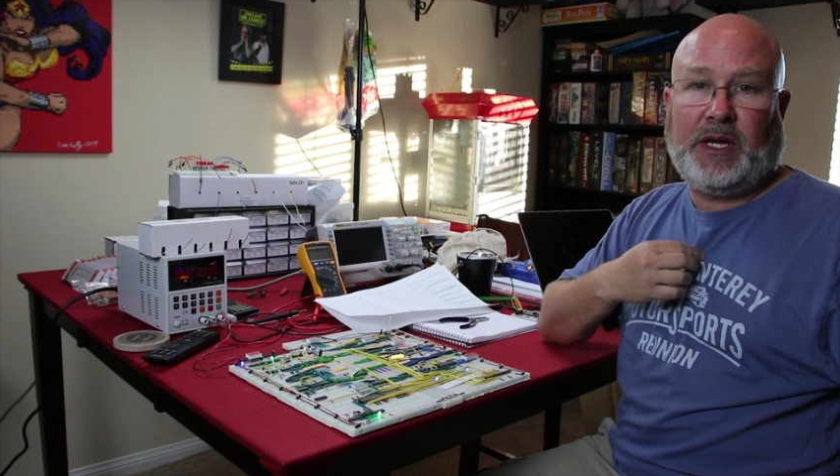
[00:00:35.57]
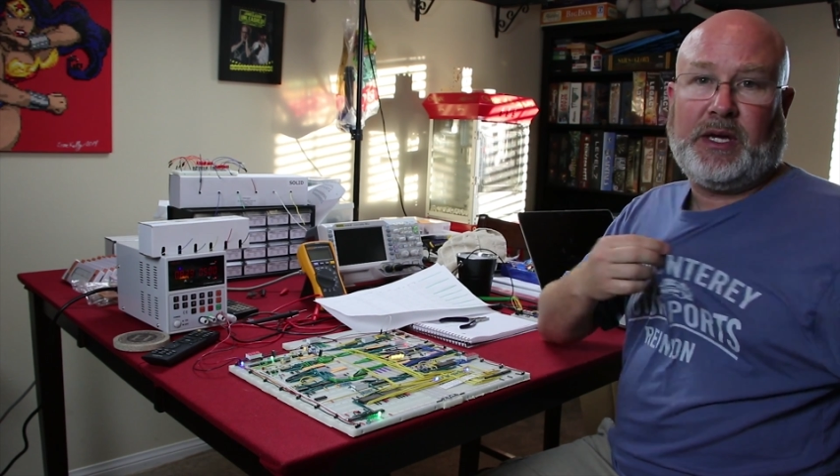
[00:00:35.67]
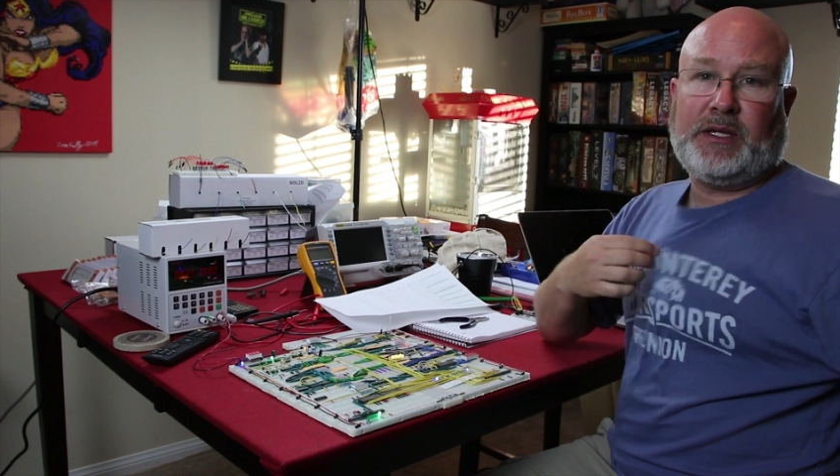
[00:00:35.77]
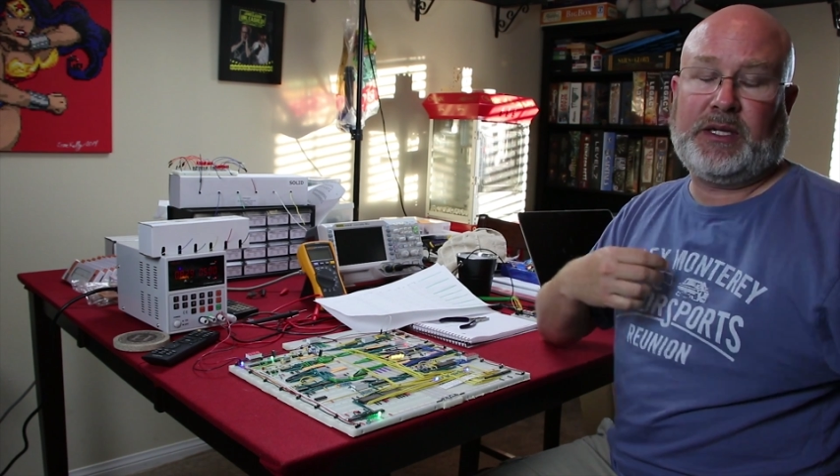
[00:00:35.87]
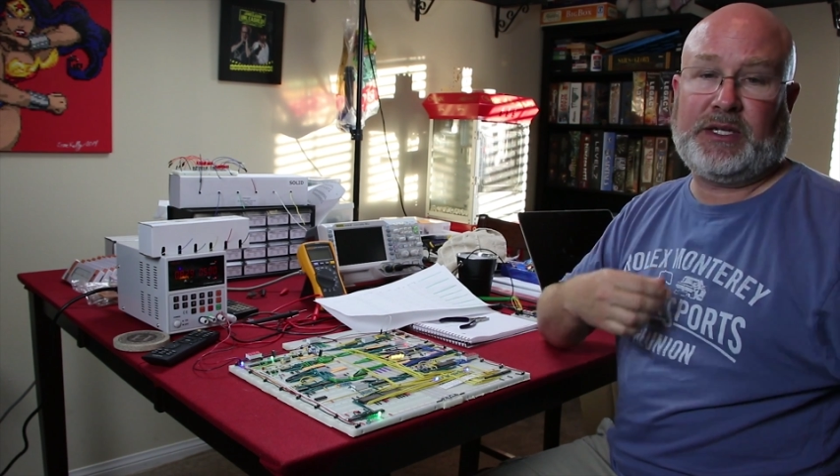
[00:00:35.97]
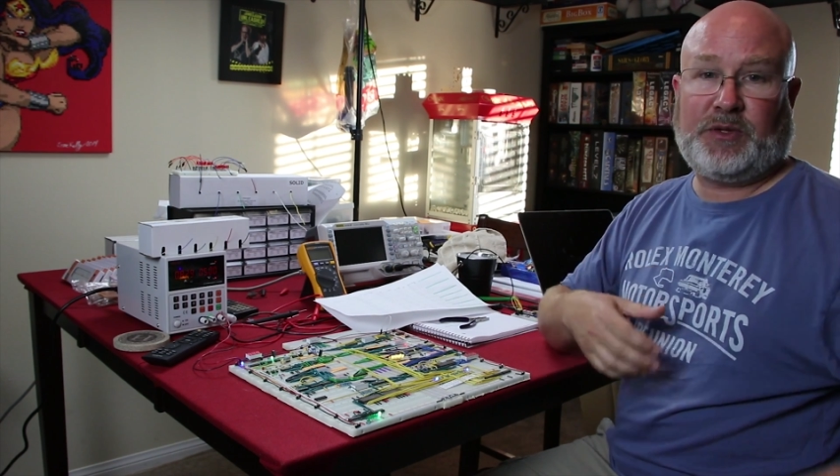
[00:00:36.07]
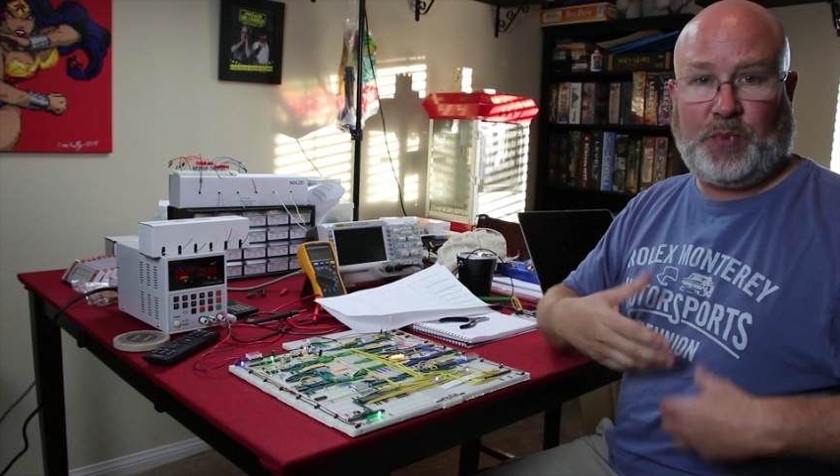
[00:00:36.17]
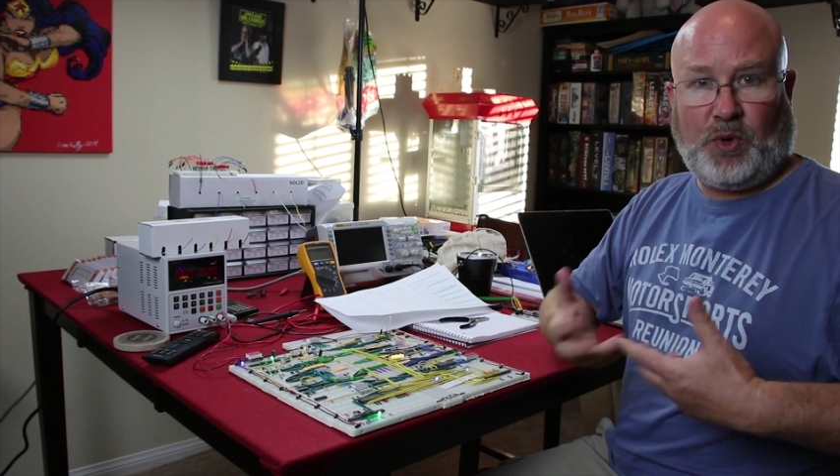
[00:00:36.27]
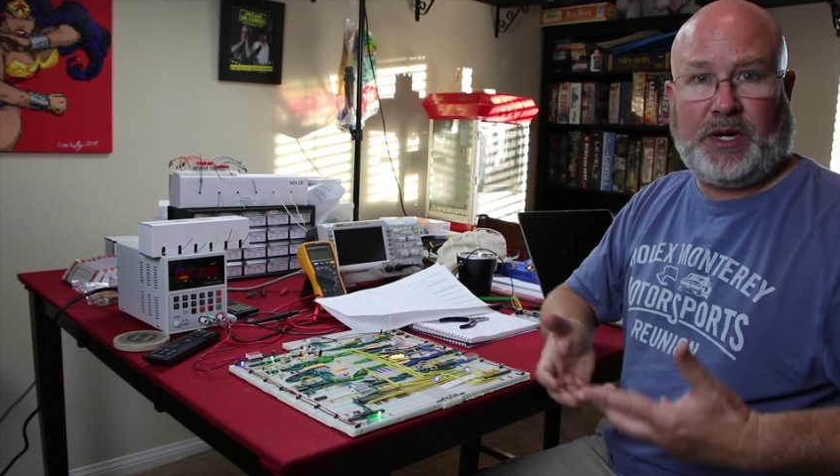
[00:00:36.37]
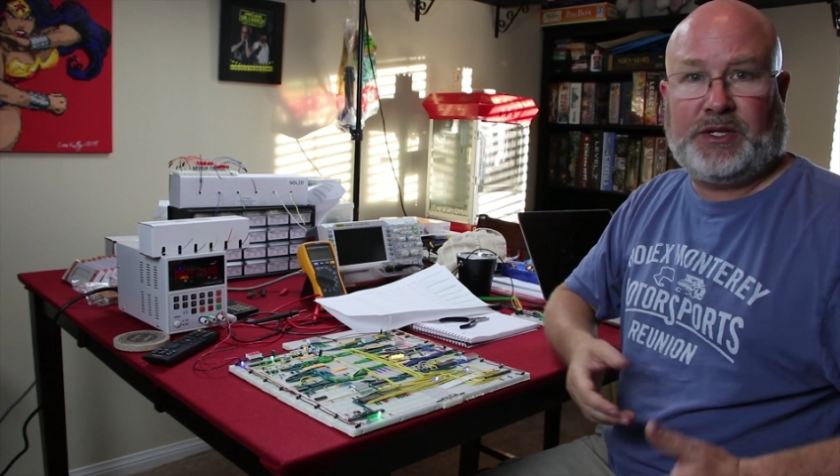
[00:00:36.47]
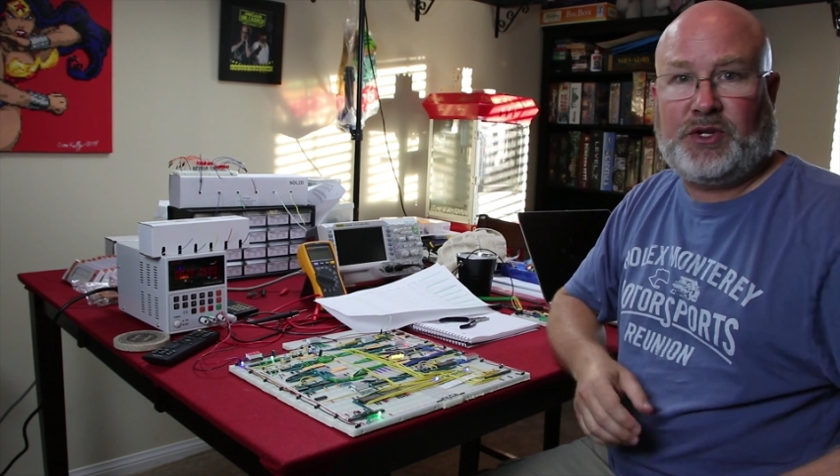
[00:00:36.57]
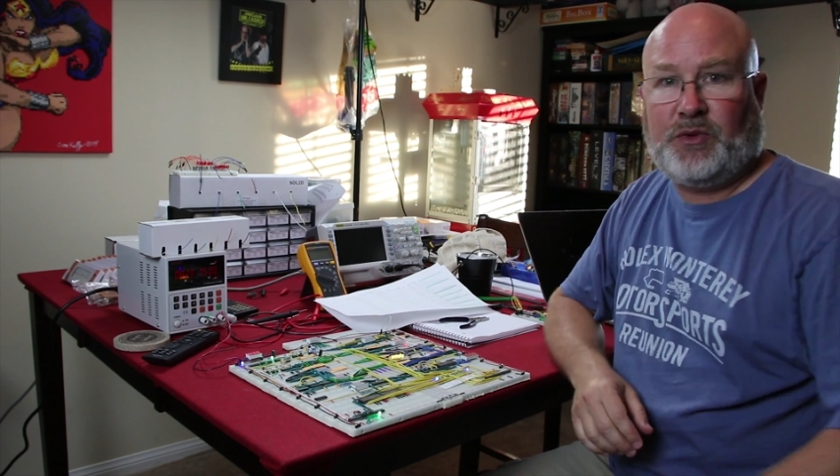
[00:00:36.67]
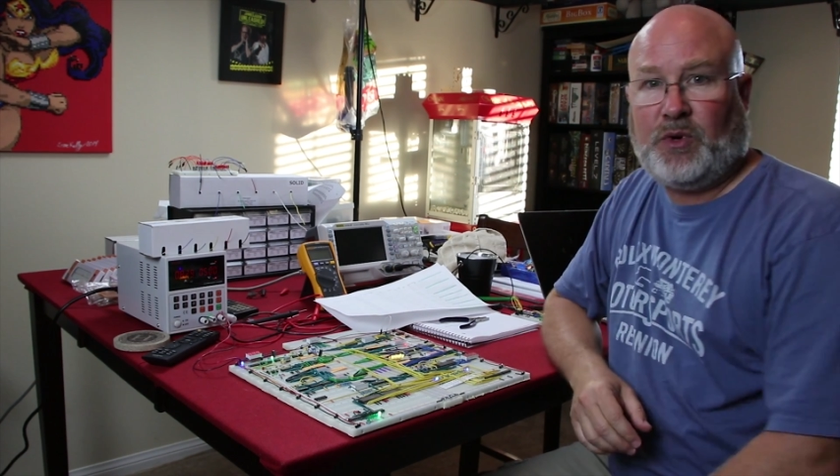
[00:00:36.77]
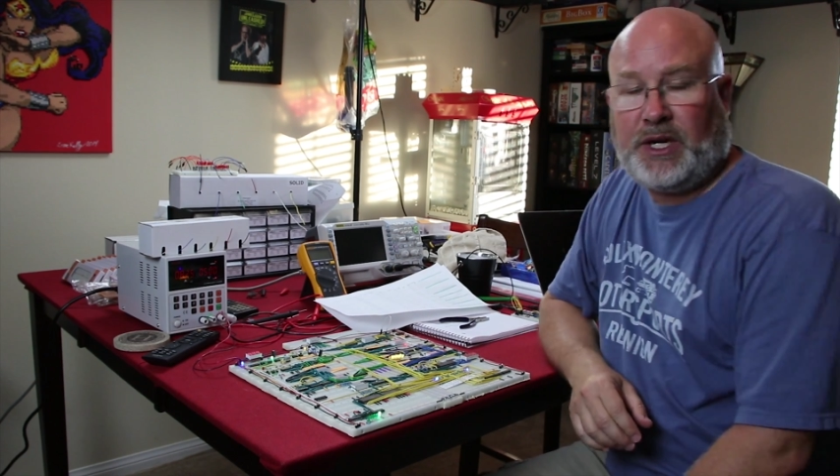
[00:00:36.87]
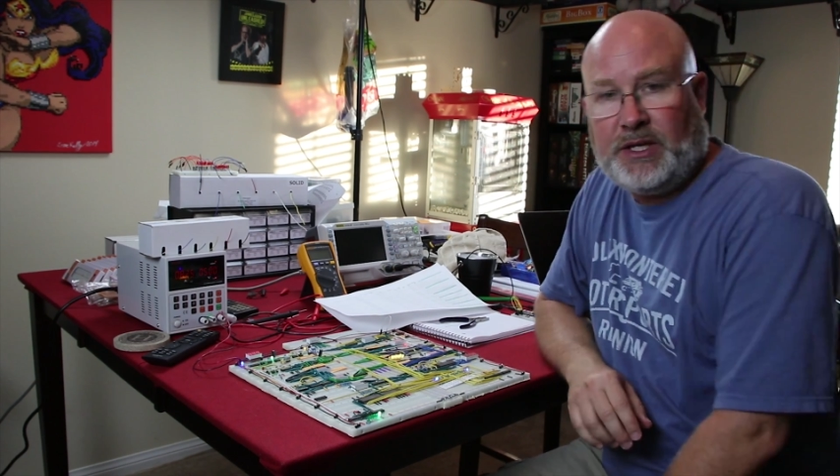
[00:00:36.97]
and support his good work.